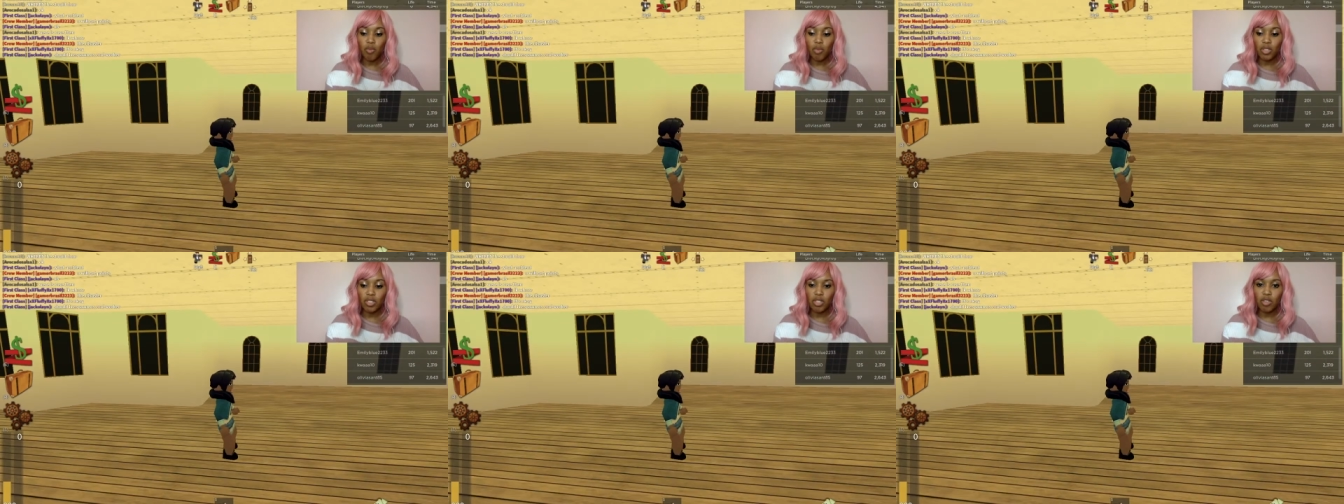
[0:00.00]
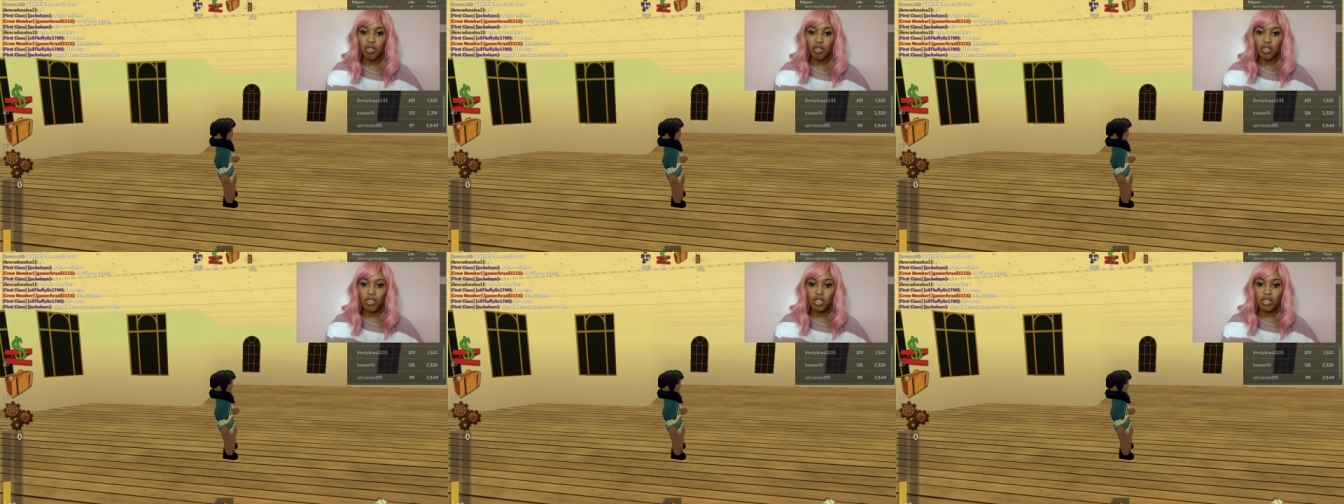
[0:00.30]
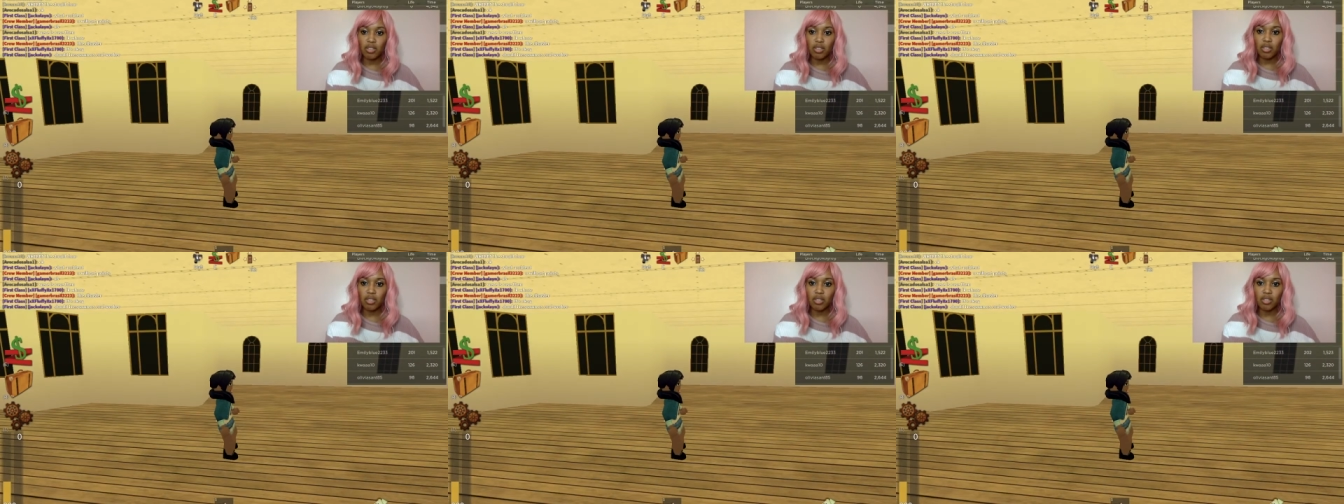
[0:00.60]
What's wrong?
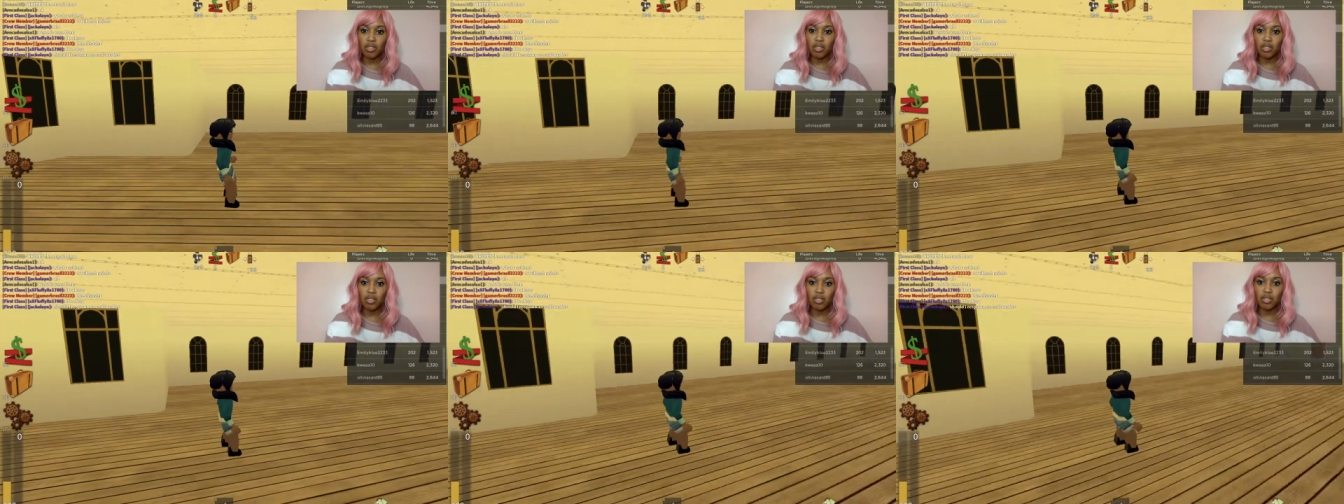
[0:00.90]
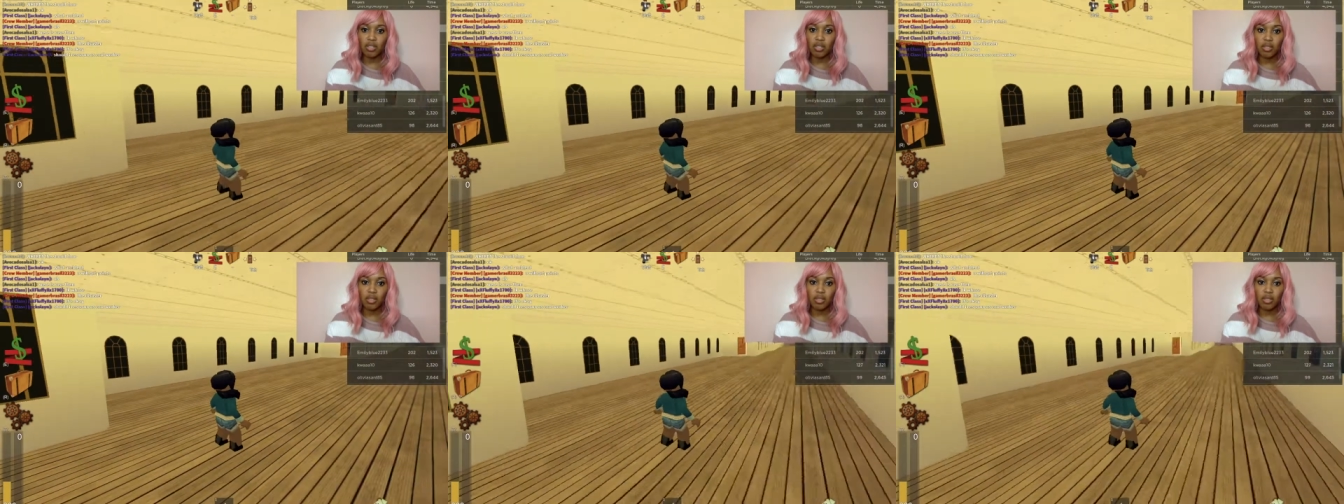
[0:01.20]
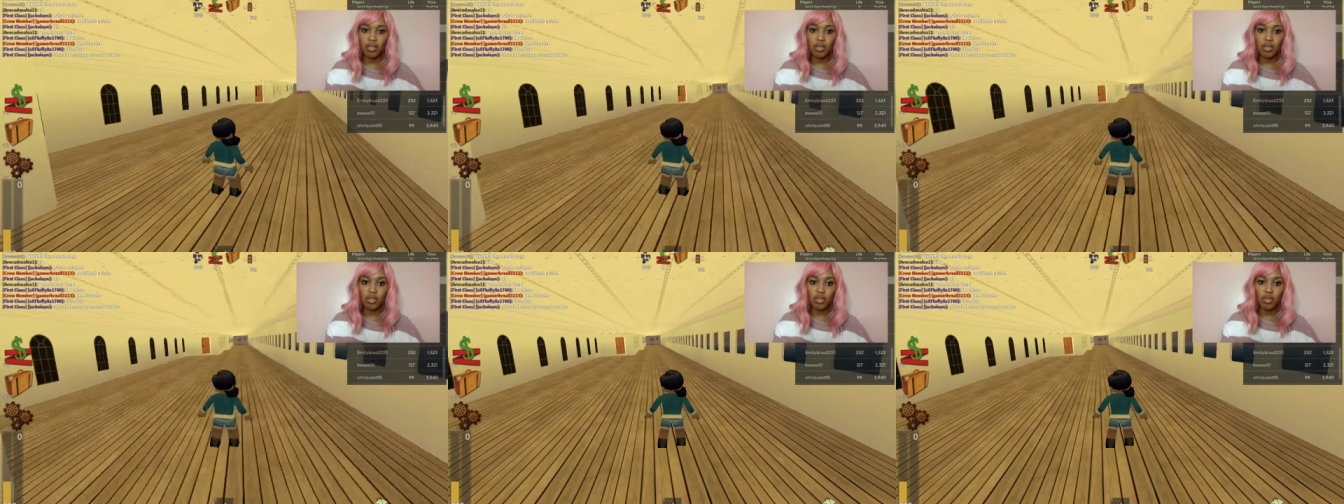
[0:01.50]
Oh, I found it
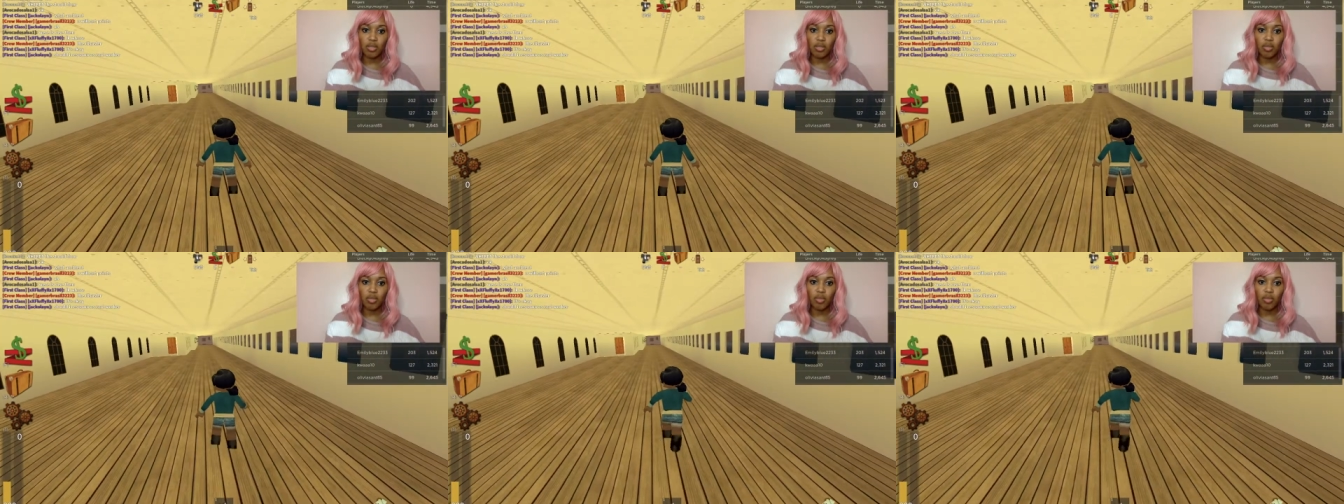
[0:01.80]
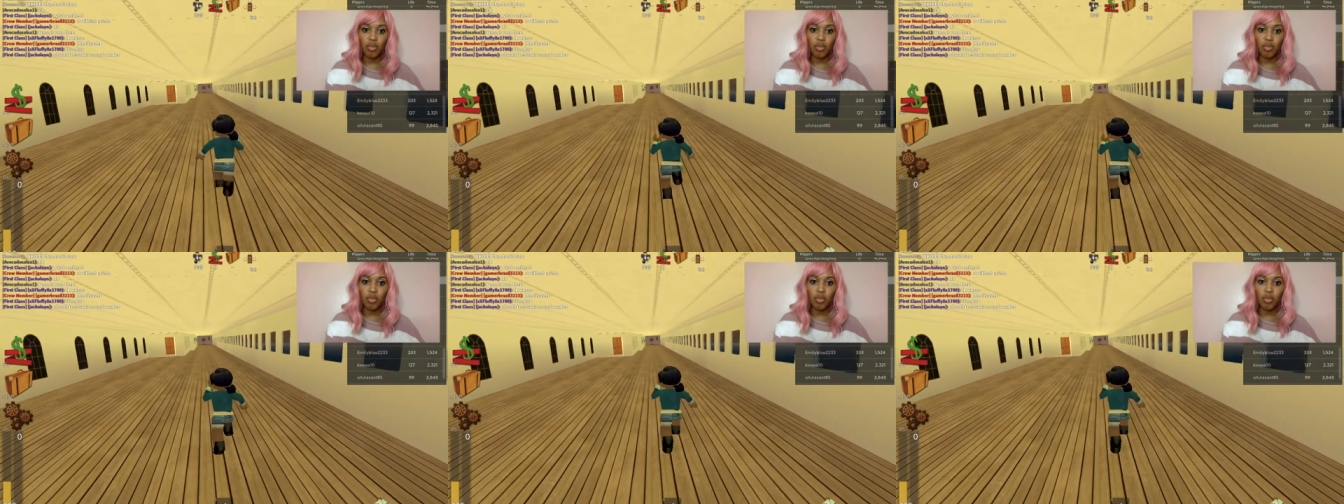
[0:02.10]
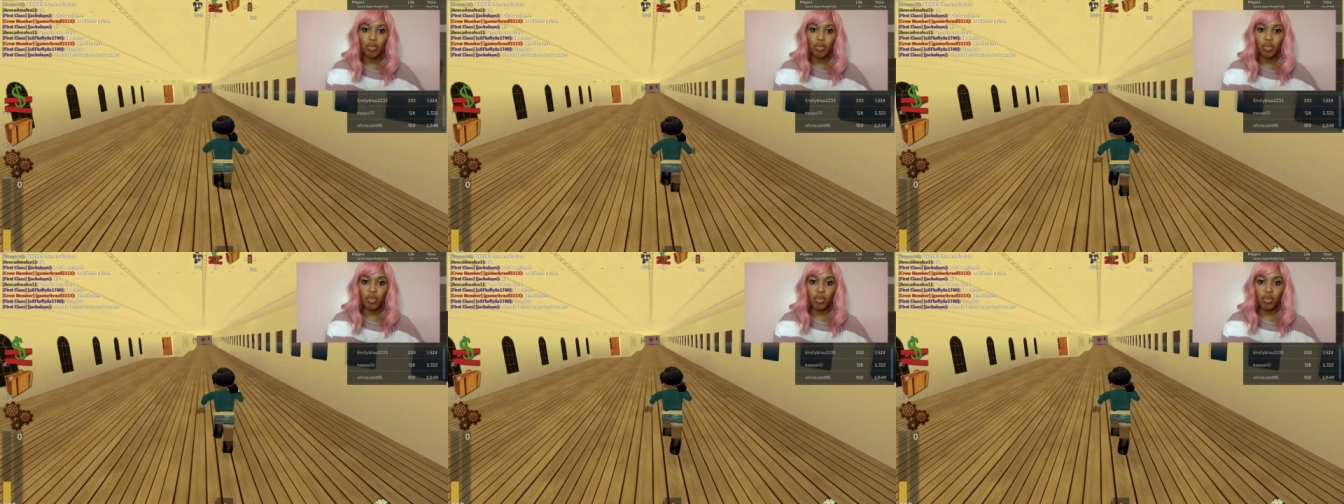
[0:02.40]
downstairs. Did you? Are you? Where you
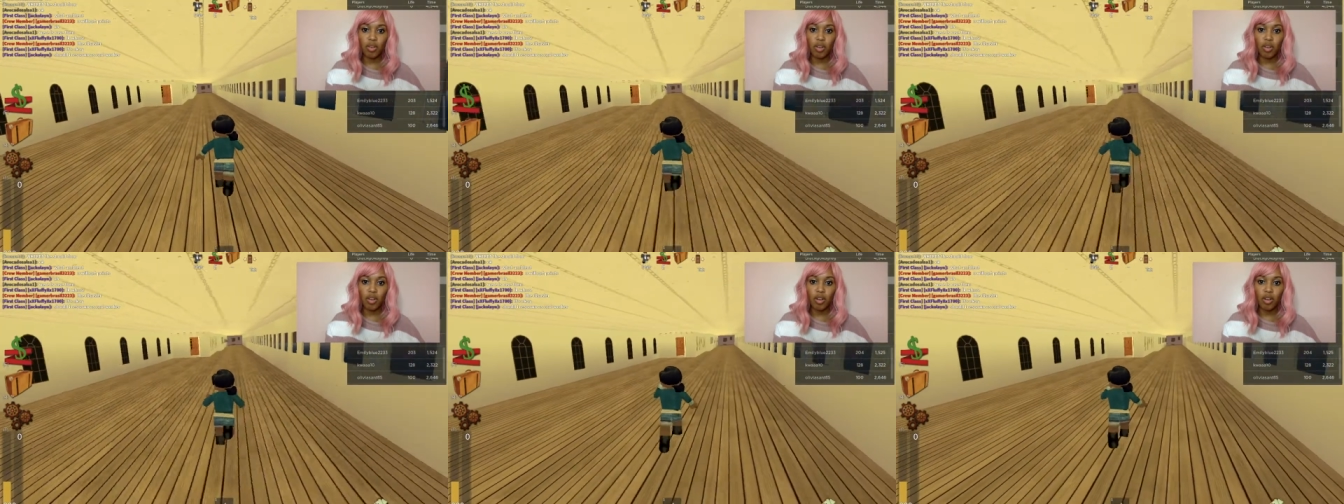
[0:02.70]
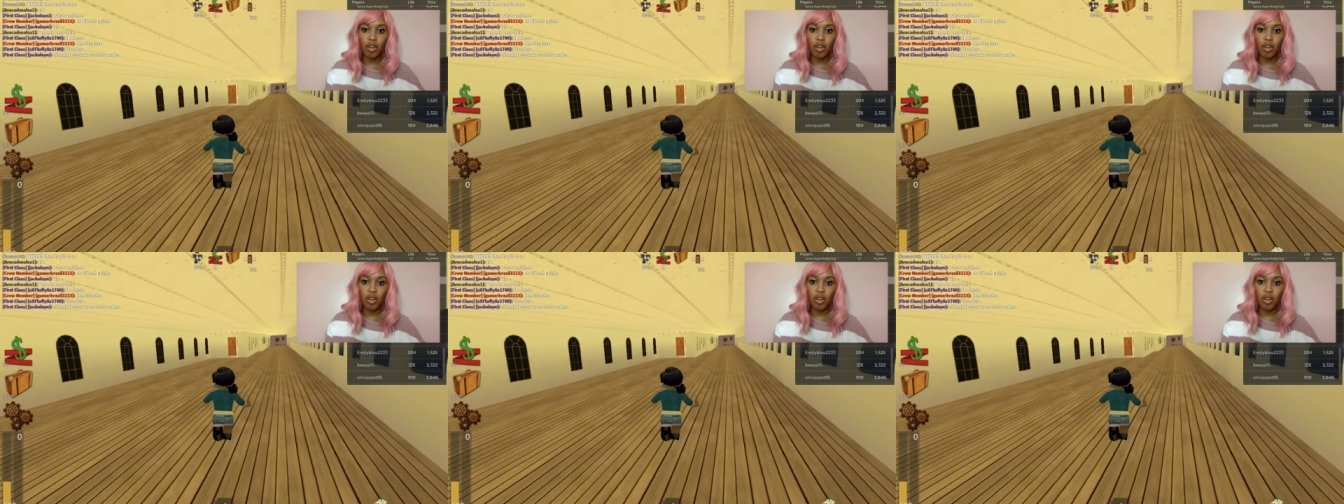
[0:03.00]
at?